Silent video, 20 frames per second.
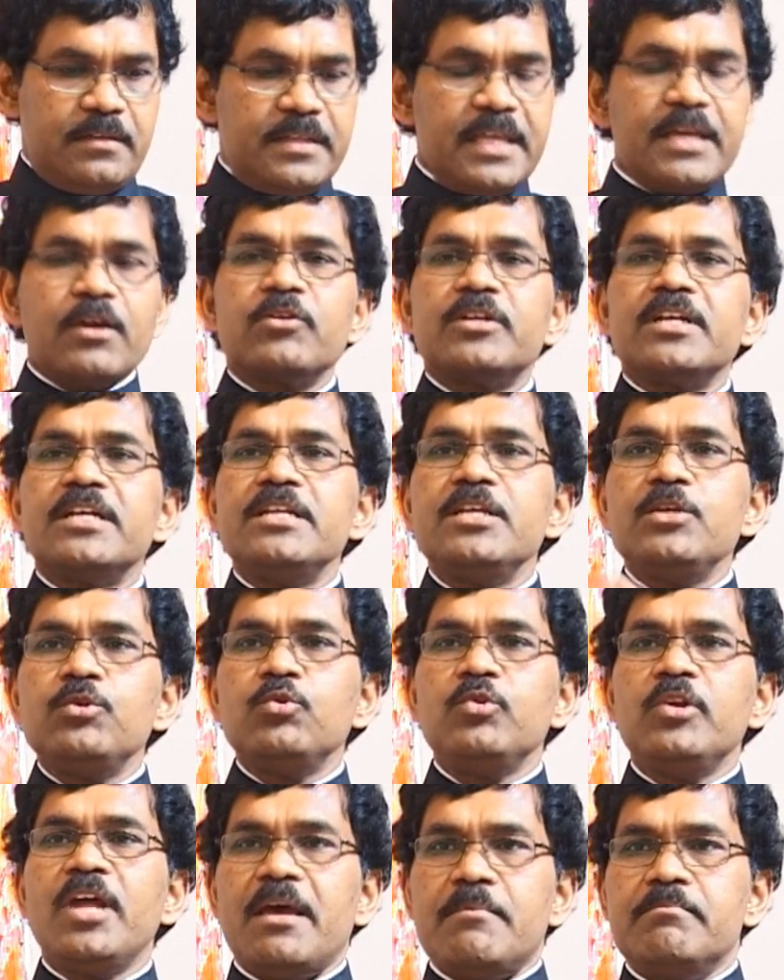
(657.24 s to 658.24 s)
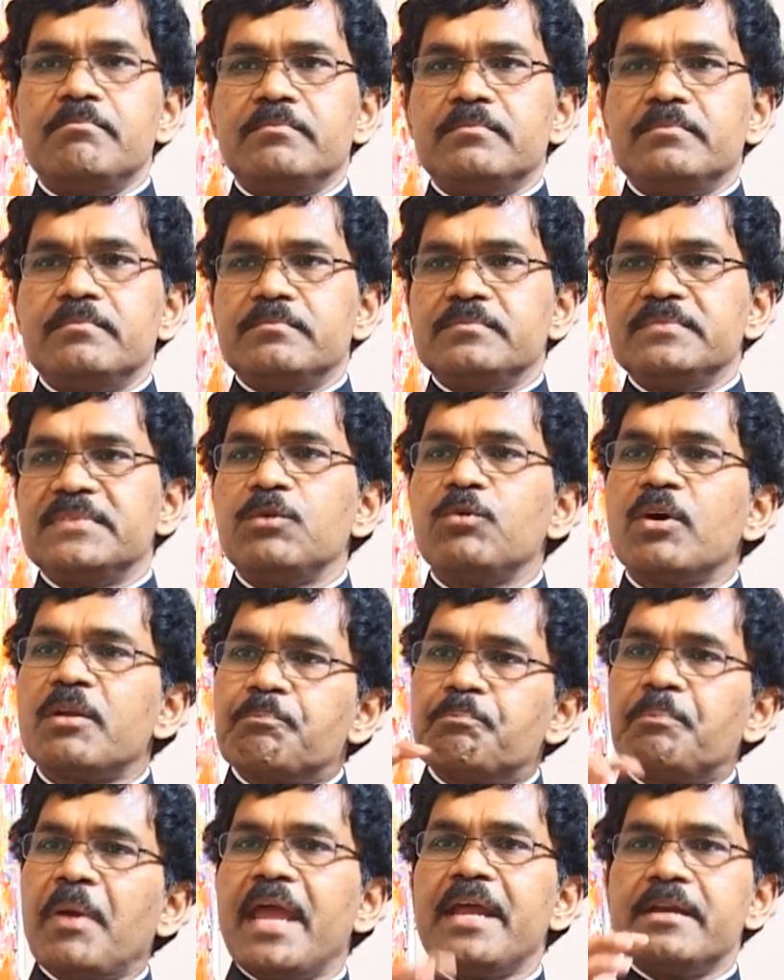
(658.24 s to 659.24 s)
they got a new name. They were
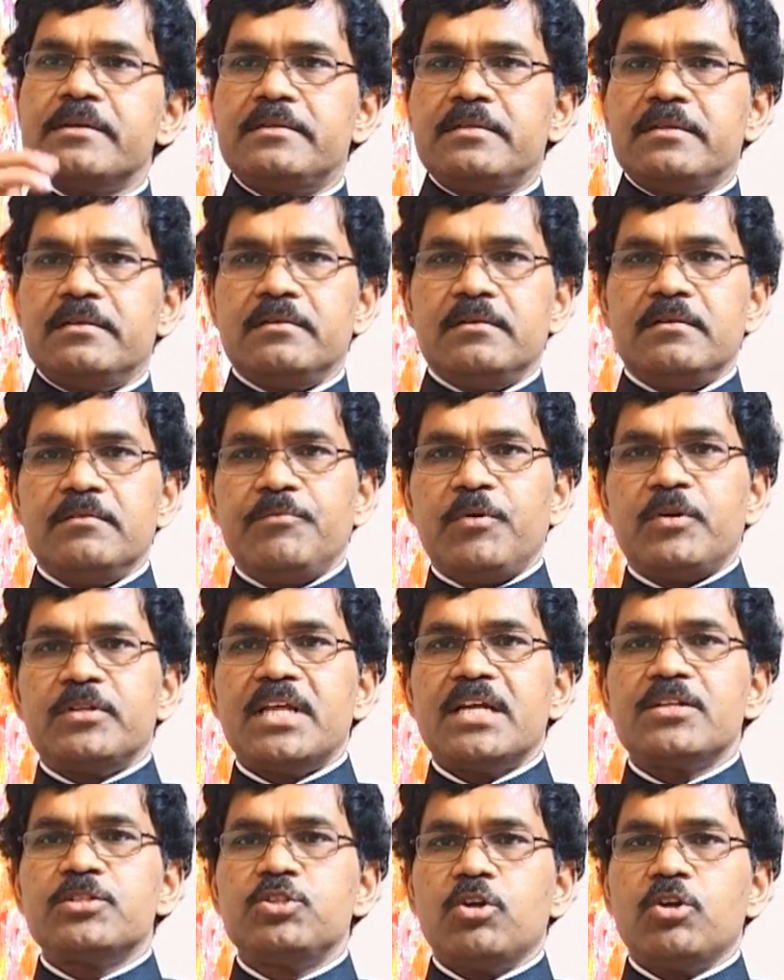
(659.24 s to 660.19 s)
paid for their